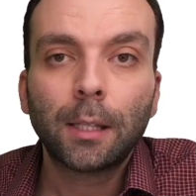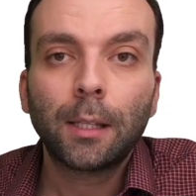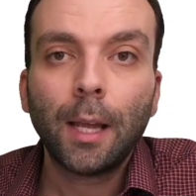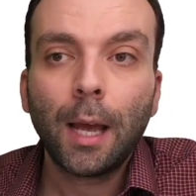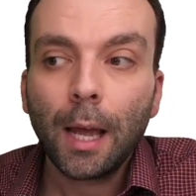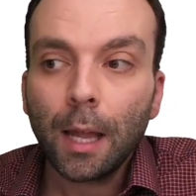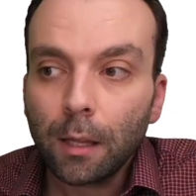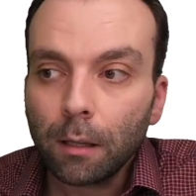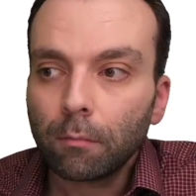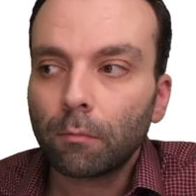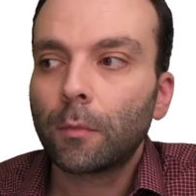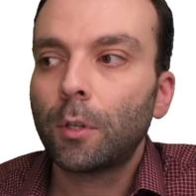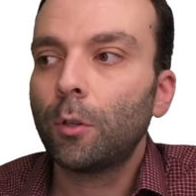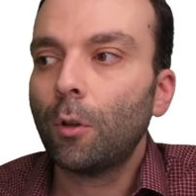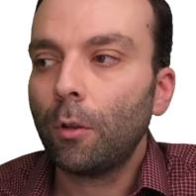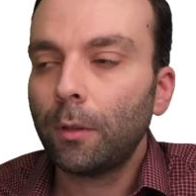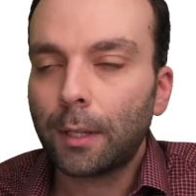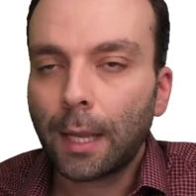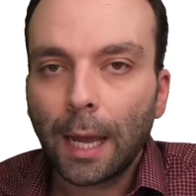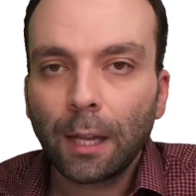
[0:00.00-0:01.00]
then,
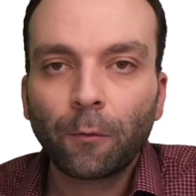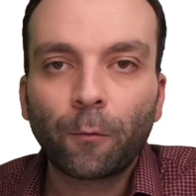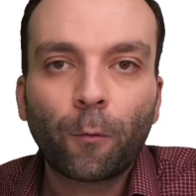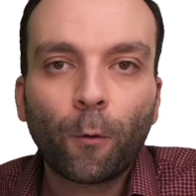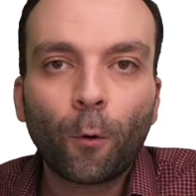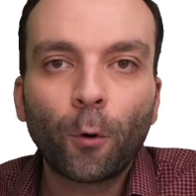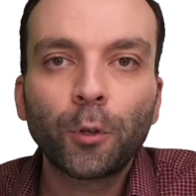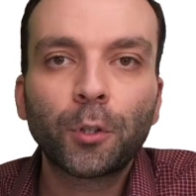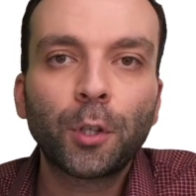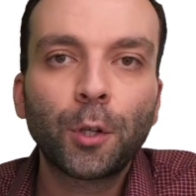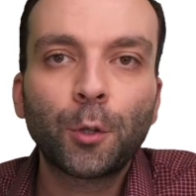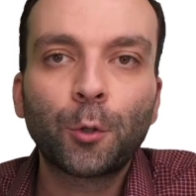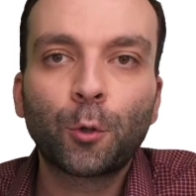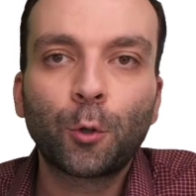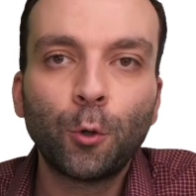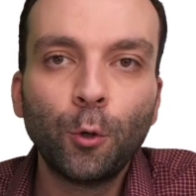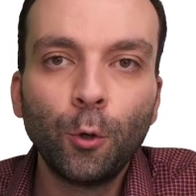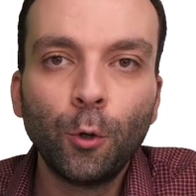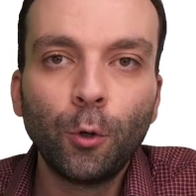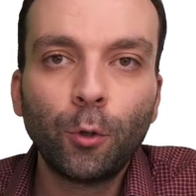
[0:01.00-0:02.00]
that forces
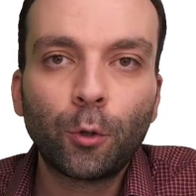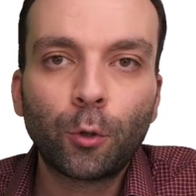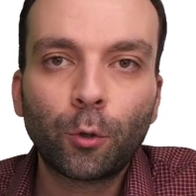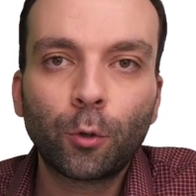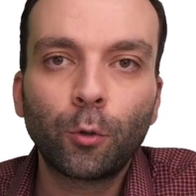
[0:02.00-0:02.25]
you